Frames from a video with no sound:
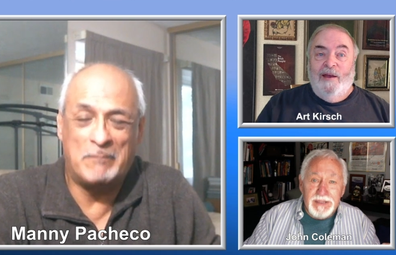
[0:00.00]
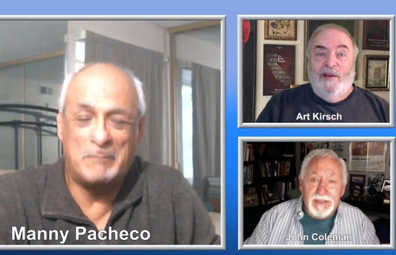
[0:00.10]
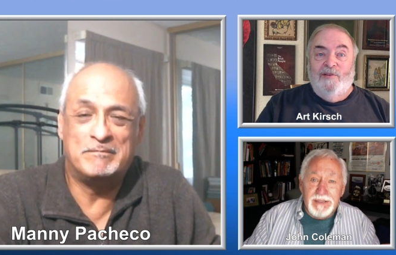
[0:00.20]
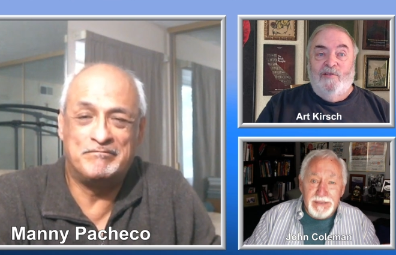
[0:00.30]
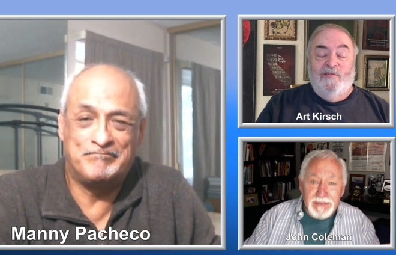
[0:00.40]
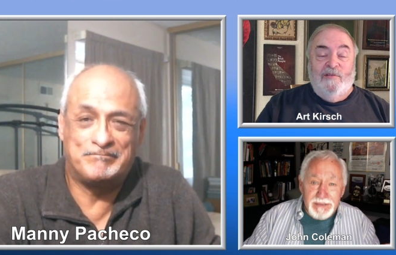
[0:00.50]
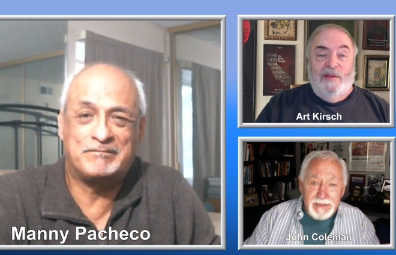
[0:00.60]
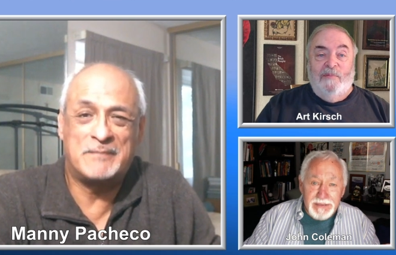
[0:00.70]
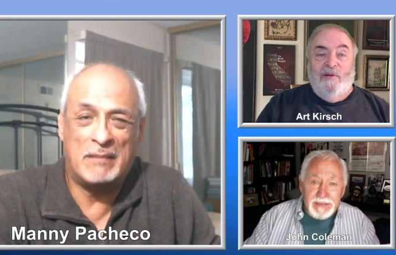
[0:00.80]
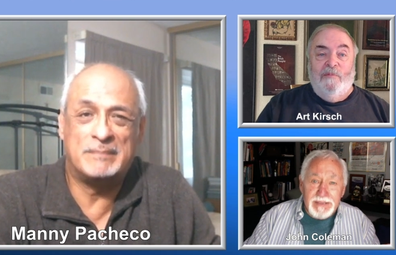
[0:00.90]
Speaker 1: it just keeps
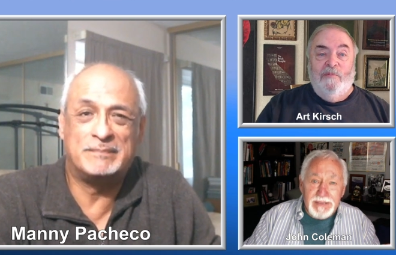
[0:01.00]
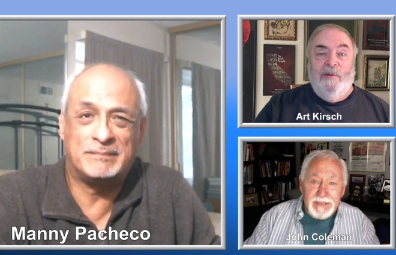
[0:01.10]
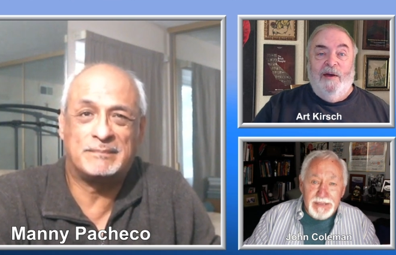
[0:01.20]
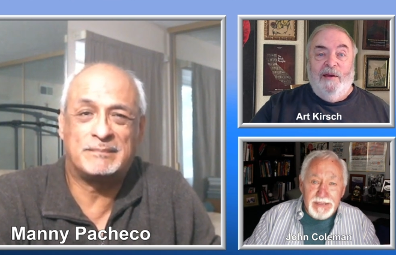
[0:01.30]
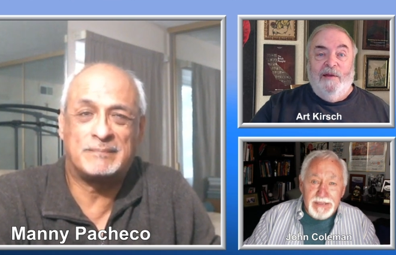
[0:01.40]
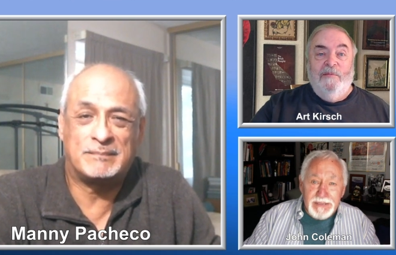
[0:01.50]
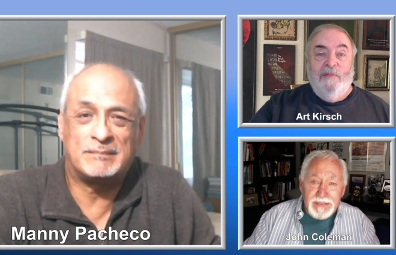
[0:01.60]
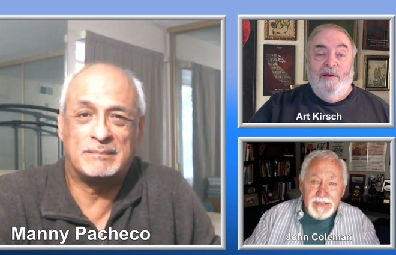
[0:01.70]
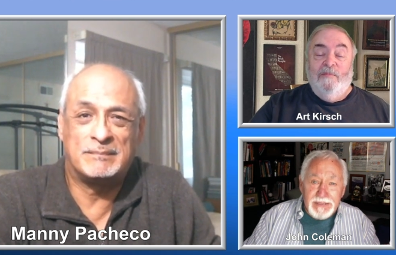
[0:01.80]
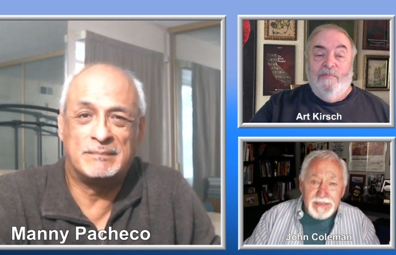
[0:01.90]
coming back.
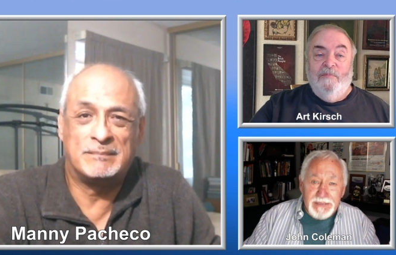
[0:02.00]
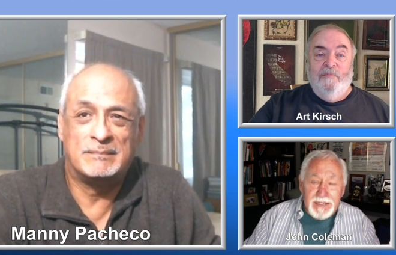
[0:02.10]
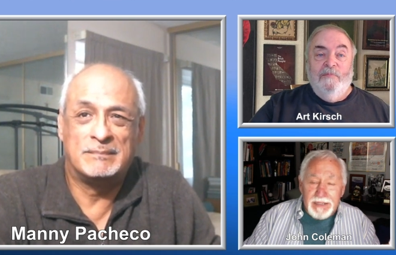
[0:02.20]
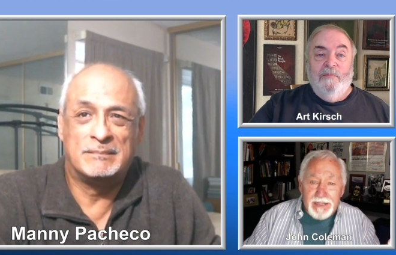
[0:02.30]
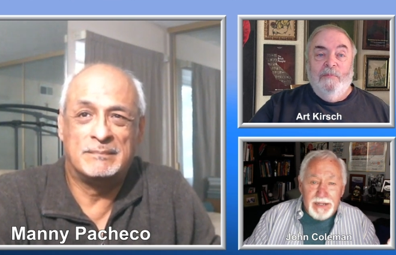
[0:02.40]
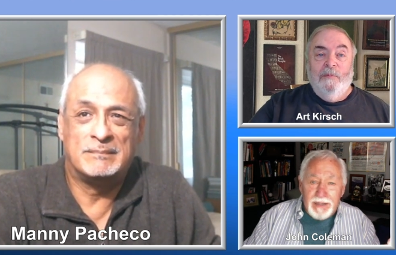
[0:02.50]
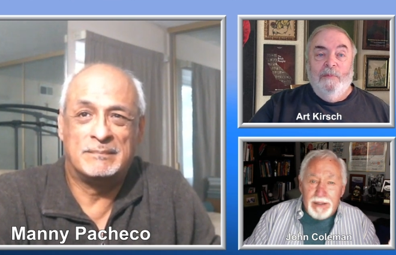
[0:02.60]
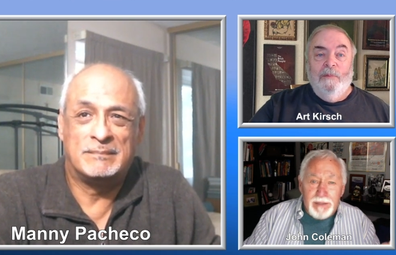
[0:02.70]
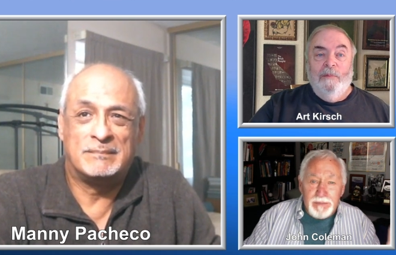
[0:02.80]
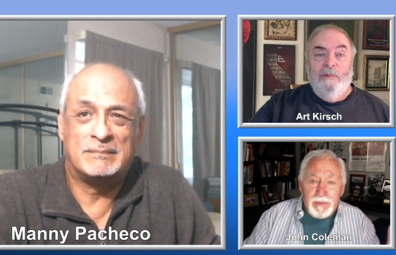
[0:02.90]
Yeah.
Speaker 2: Yeah. Uh,
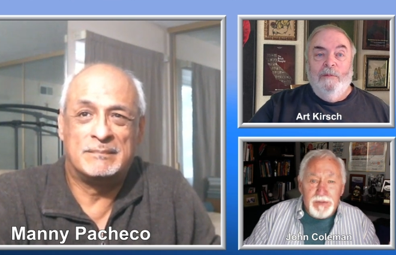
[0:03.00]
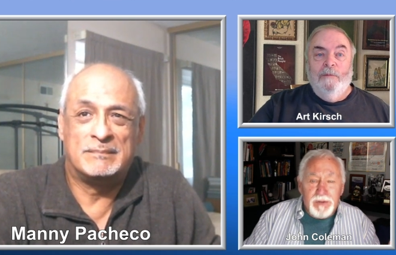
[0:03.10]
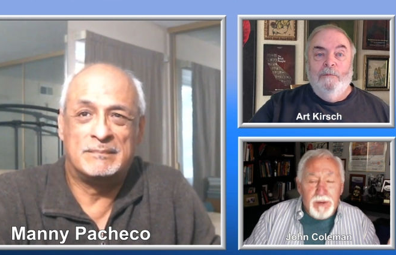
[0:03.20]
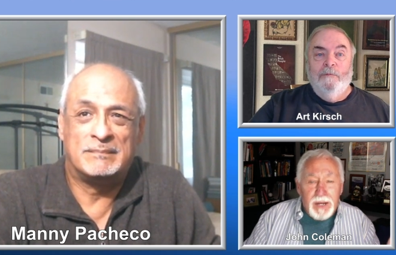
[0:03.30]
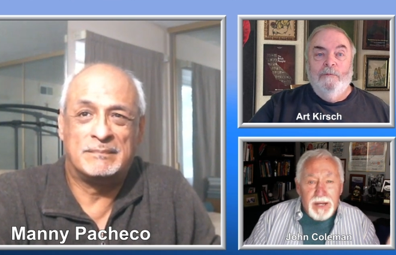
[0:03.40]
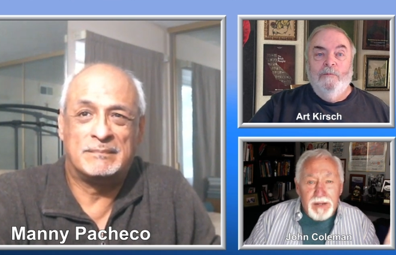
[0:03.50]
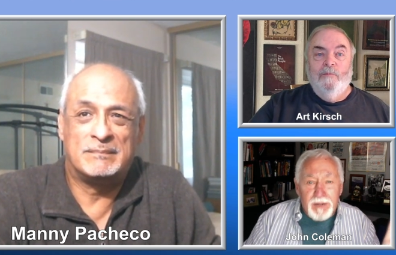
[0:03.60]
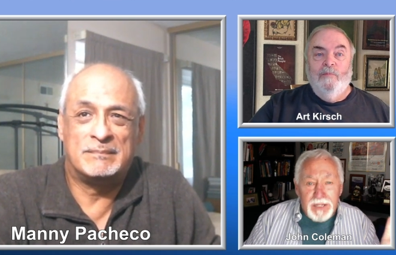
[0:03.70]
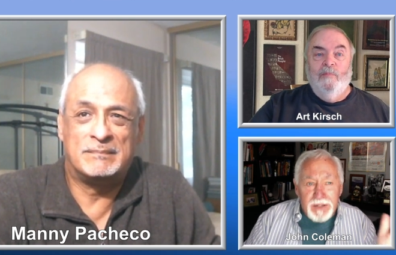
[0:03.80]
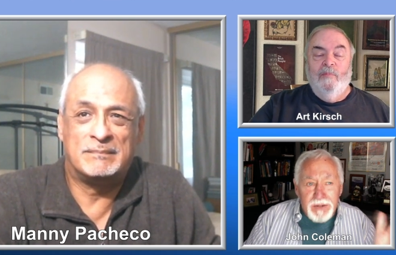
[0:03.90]
um, so uh,
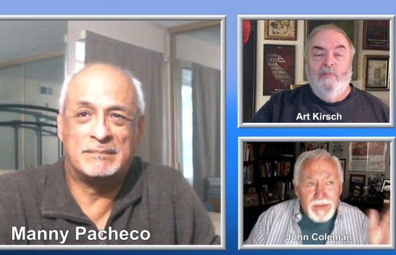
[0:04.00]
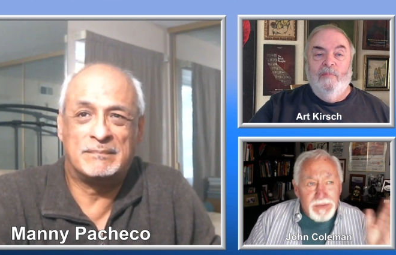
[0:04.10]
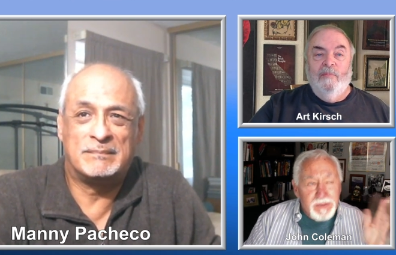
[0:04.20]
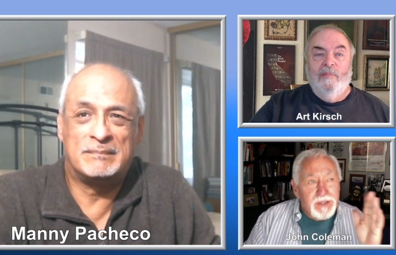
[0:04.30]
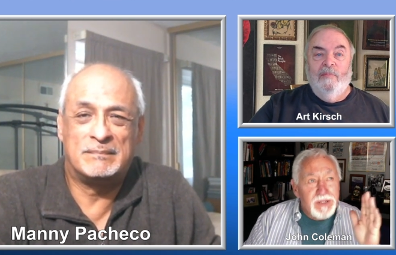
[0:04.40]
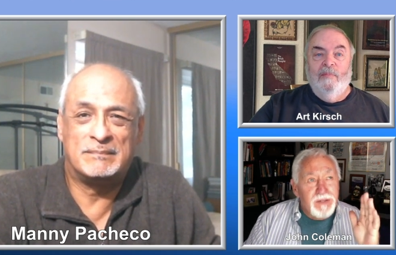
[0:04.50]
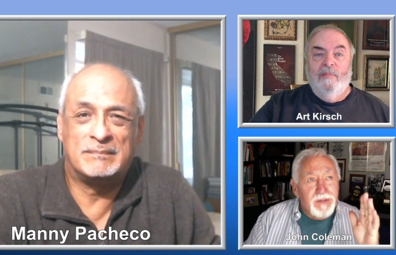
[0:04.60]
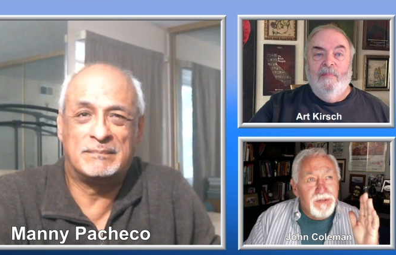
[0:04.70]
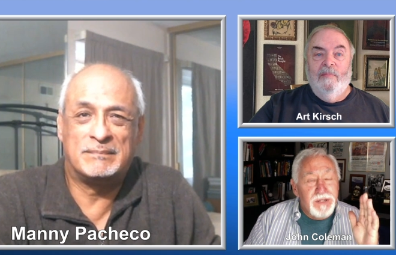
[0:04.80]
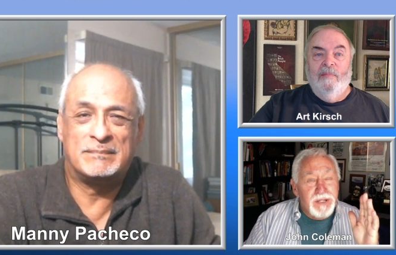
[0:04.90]
is
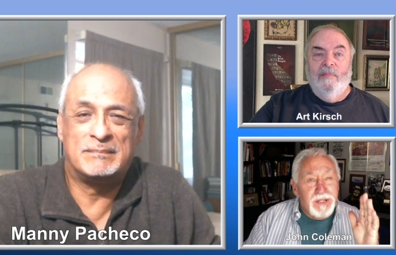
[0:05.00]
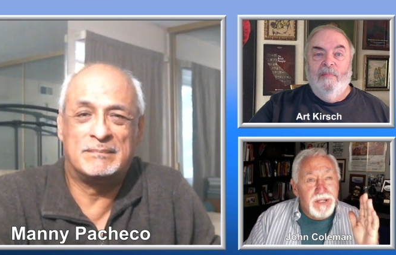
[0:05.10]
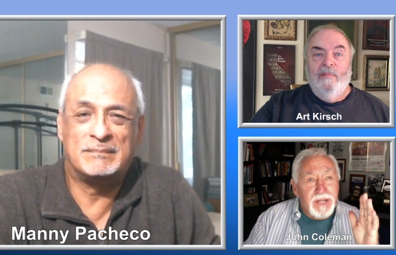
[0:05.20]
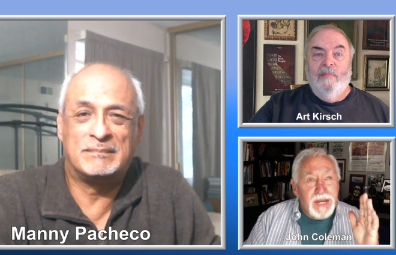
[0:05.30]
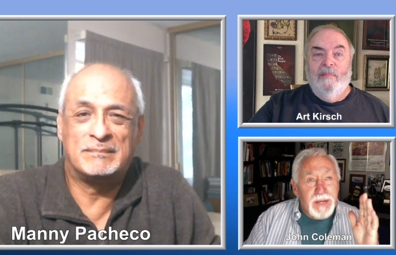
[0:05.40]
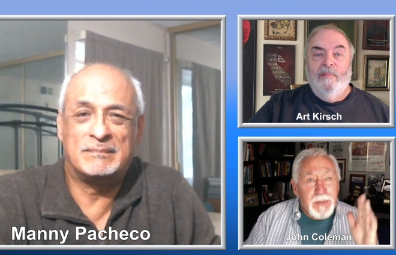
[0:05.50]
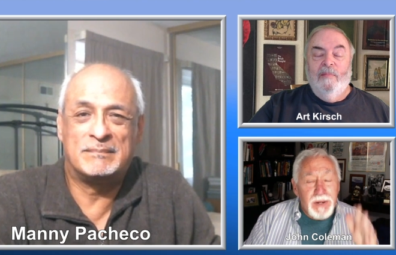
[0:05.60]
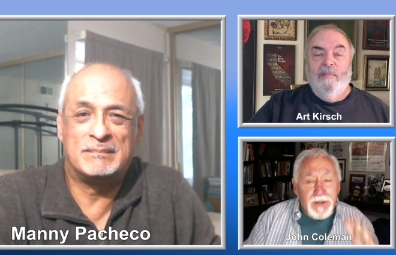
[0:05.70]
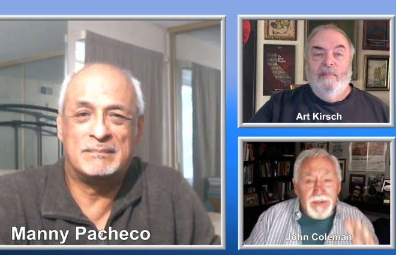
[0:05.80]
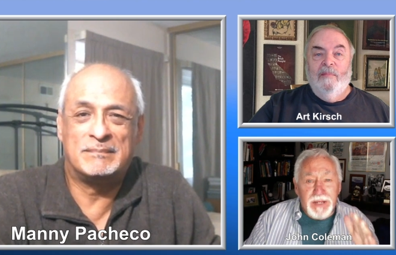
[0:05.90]
is the
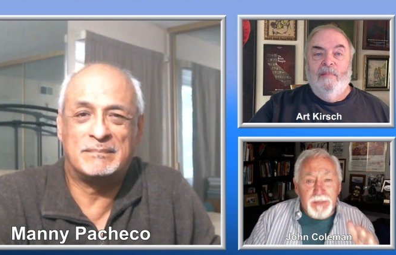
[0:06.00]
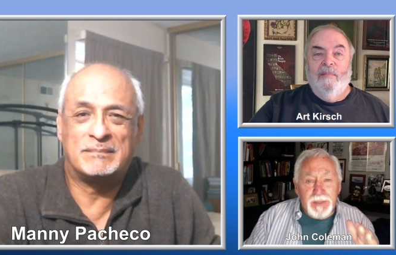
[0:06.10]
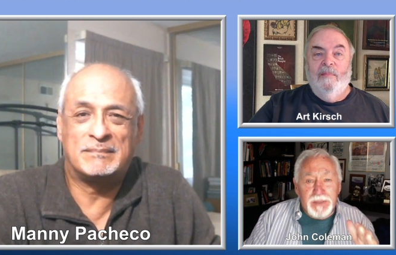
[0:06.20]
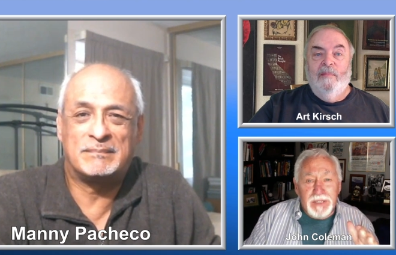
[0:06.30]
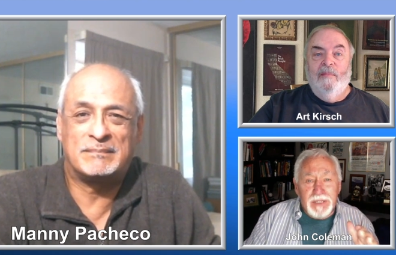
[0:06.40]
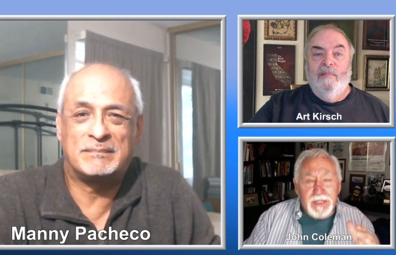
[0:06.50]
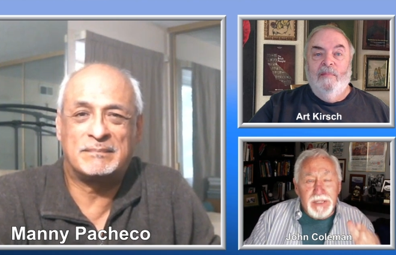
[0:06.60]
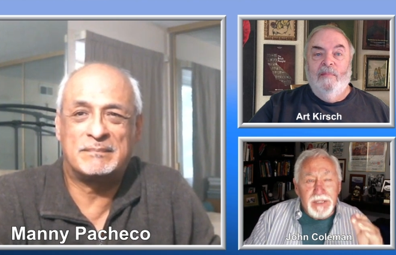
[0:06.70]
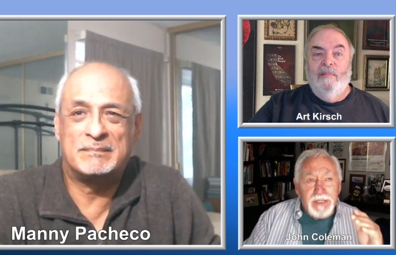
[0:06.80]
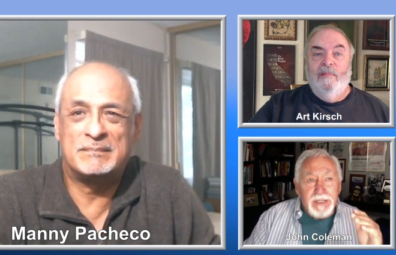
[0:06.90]
Empire State Building